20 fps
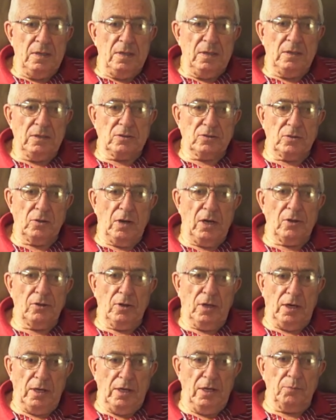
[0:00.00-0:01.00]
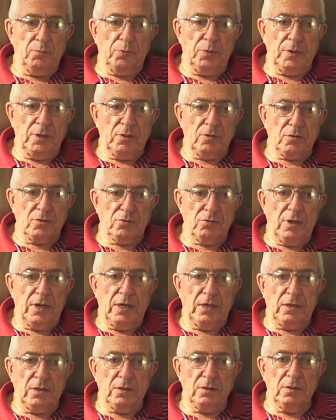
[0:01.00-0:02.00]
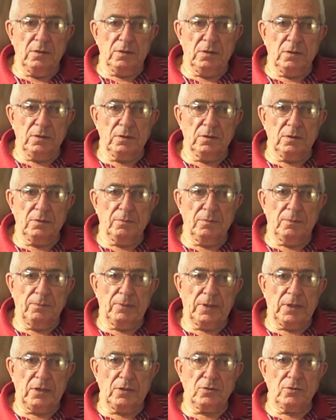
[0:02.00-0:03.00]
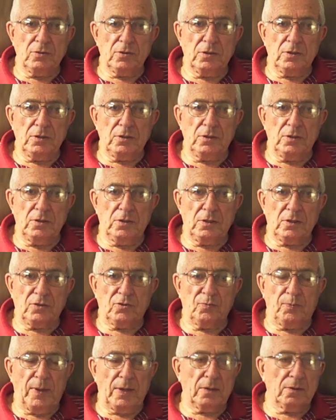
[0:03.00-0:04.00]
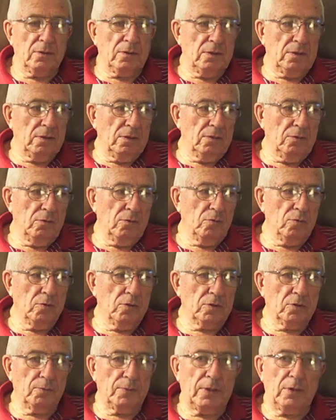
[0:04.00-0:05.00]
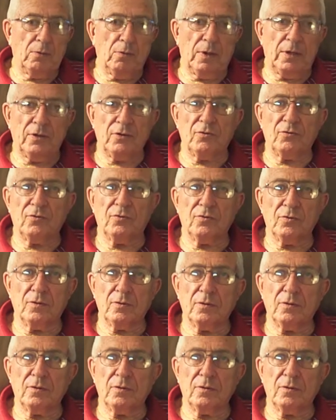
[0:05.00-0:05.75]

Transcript: And so I thought I had pretty good training, but I certainly didn't expect the war to be quite as,